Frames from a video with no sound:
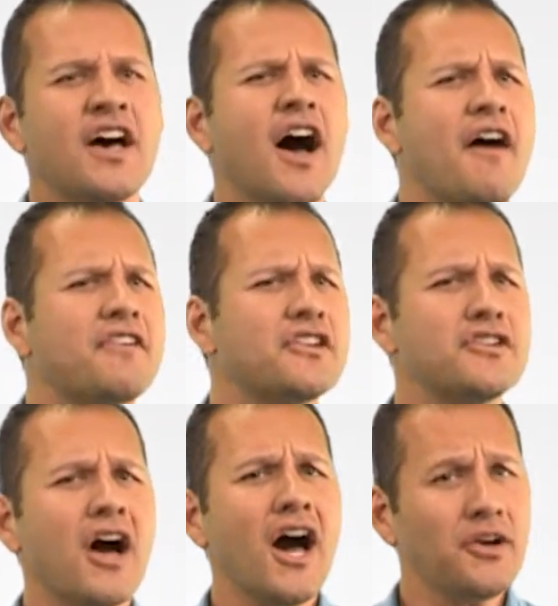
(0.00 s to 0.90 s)
of a
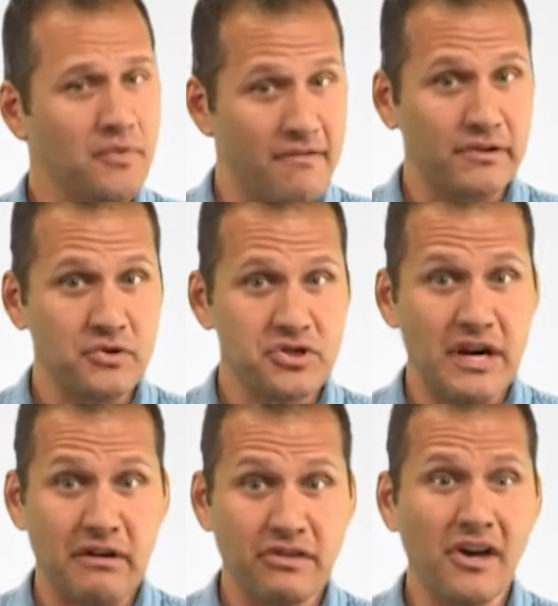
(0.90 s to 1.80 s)

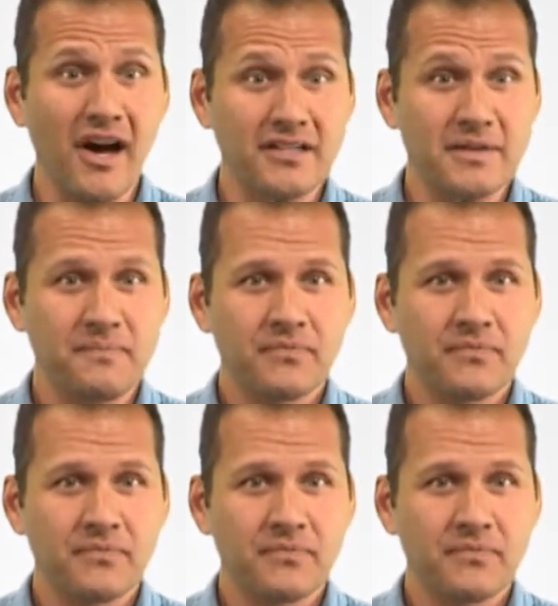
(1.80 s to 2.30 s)
non-revolutionary thought.